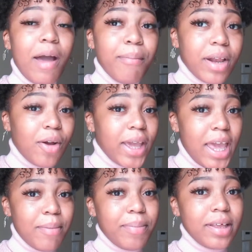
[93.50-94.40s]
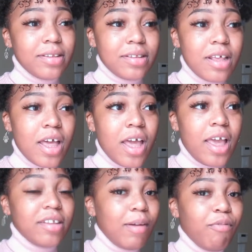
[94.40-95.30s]
not been on campus
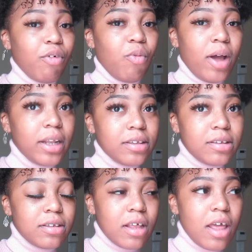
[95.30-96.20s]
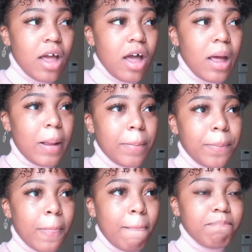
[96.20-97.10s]
except for once,
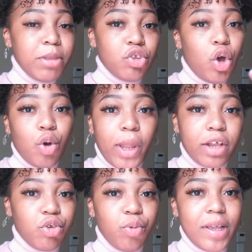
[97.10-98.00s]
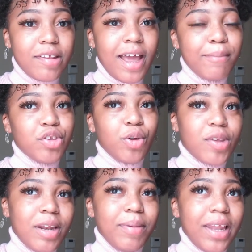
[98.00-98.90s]
this whole like 2 week time. So
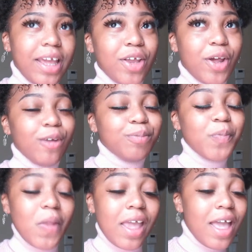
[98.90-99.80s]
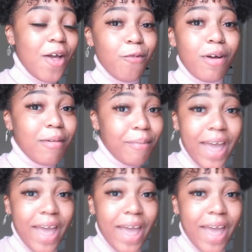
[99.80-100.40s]
it's gonna be like, you know, welcome